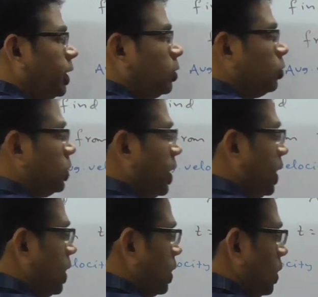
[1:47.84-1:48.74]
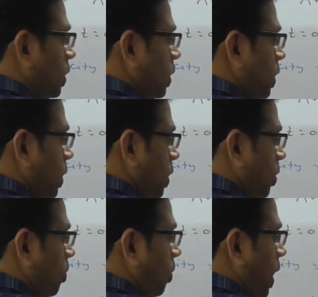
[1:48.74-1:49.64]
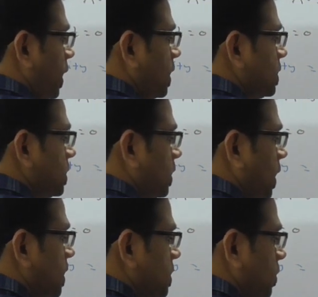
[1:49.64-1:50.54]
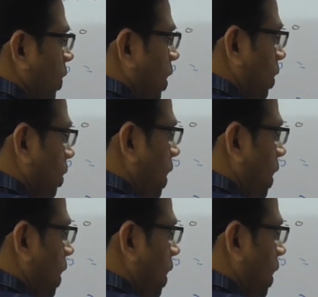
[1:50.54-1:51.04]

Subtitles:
into 3 minus 3 square.